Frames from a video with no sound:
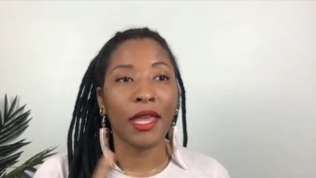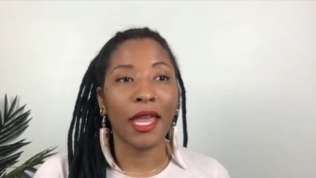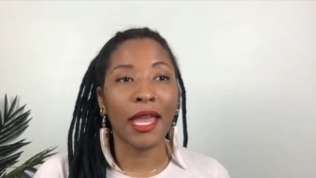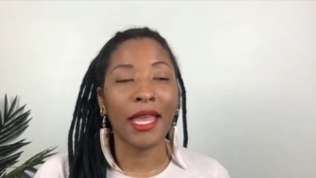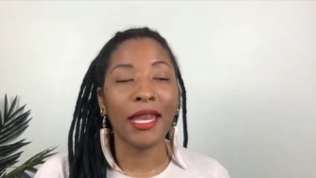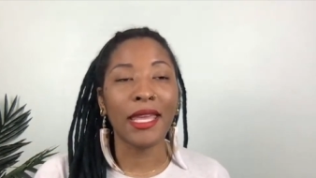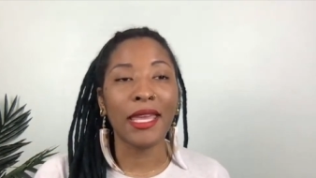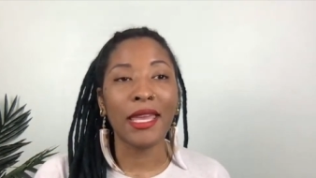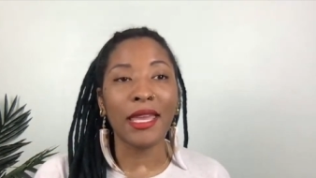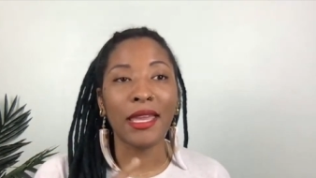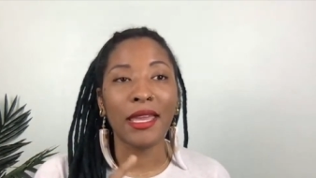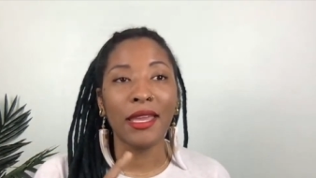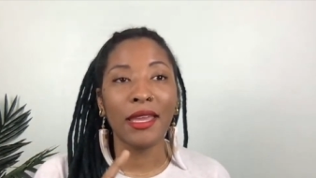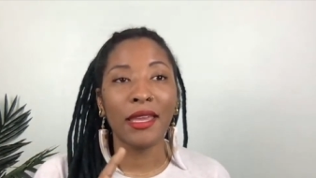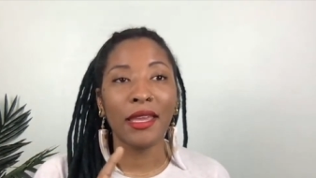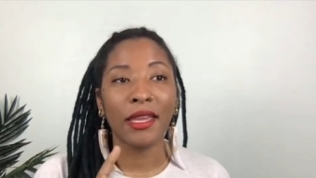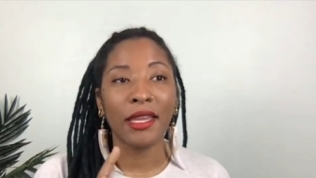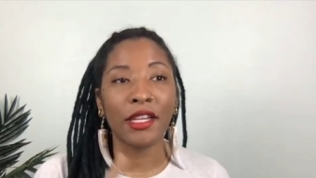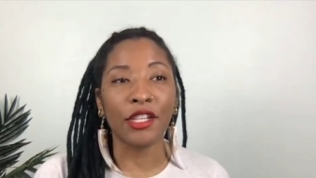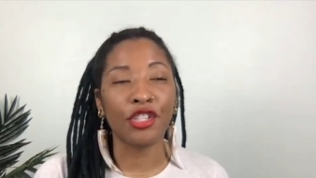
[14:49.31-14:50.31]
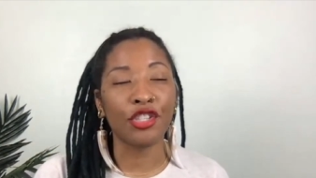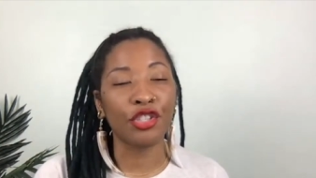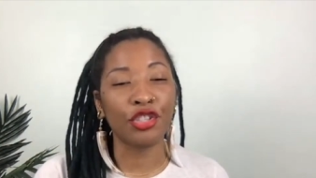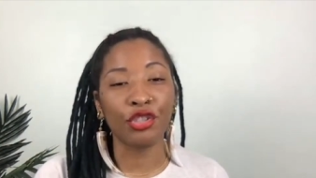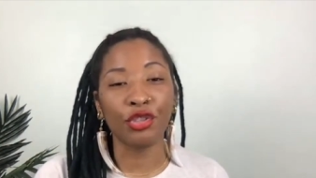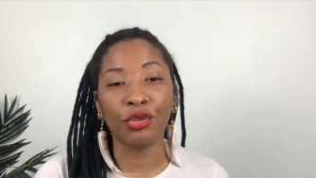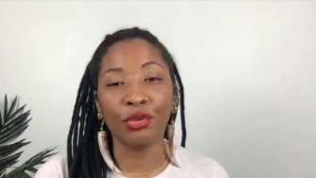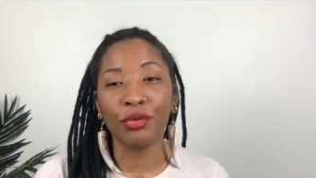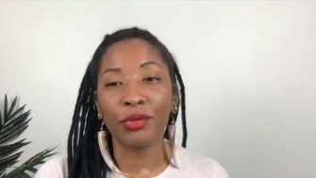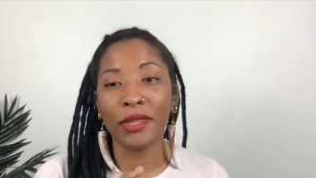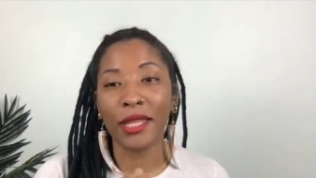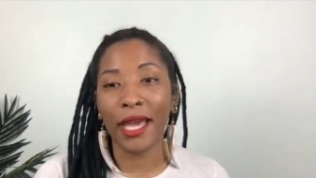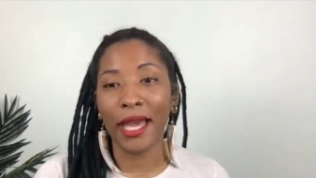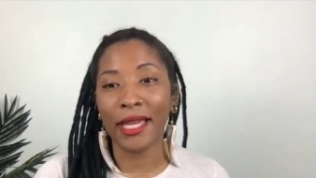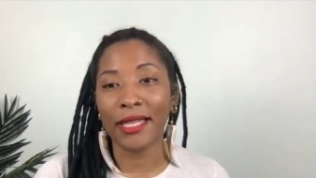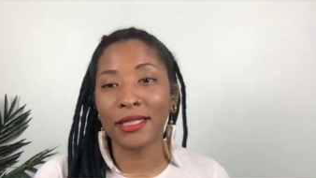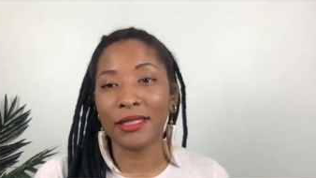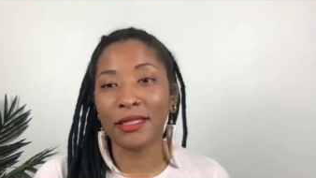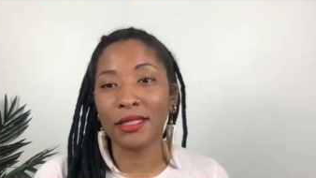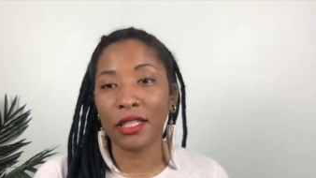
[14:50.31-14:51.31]
any issue
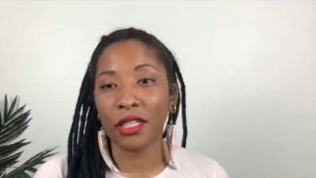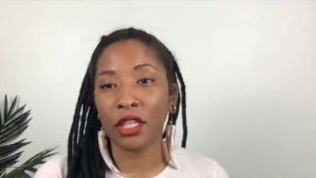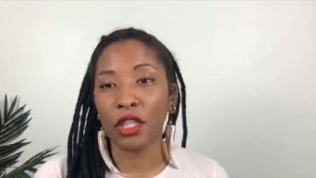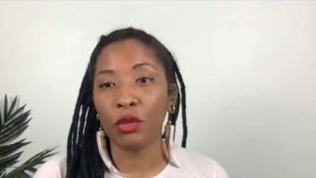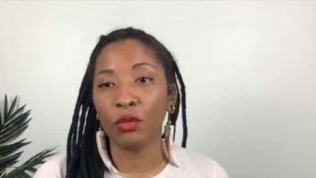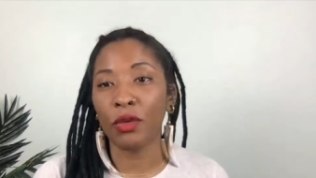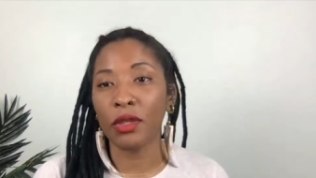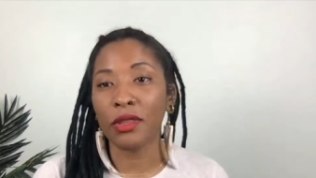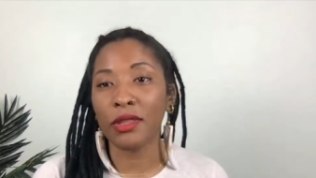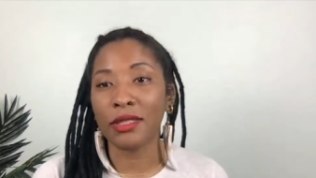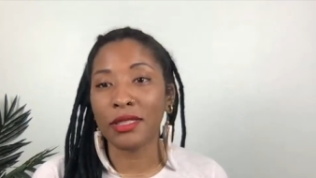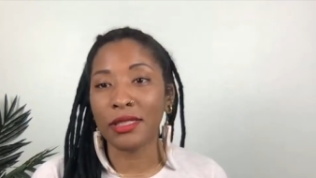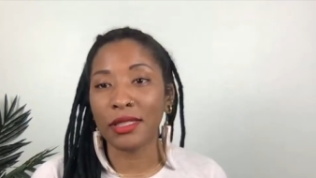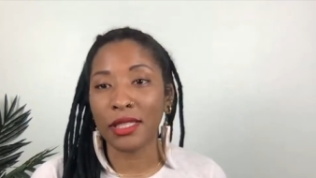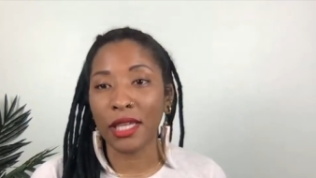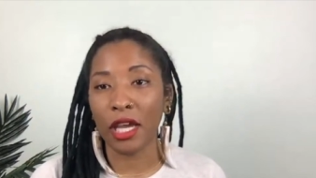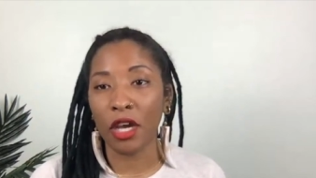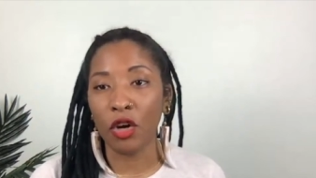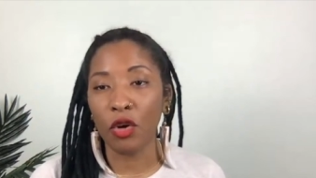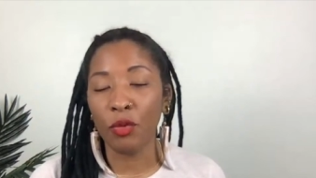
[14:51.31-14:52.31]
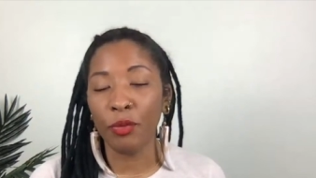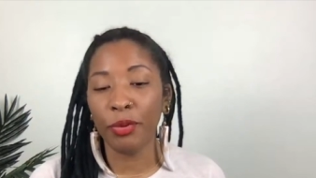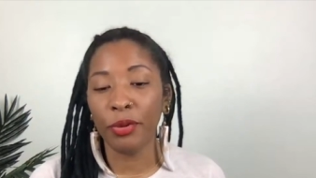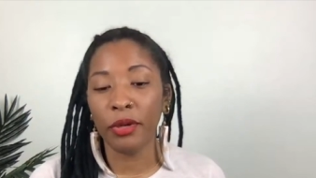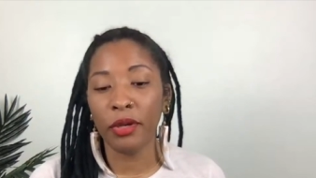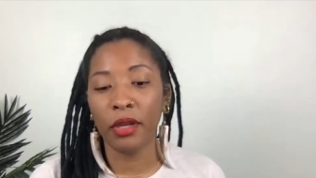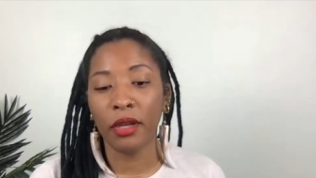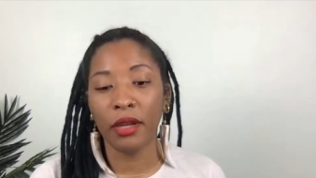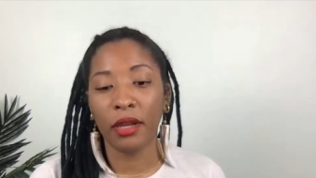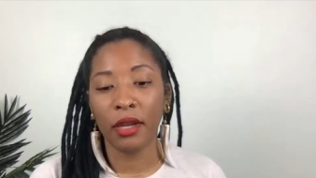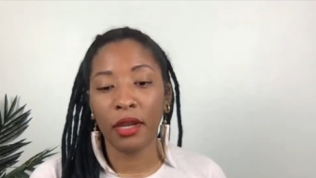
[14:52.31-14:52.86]
that is dealing with the scalp.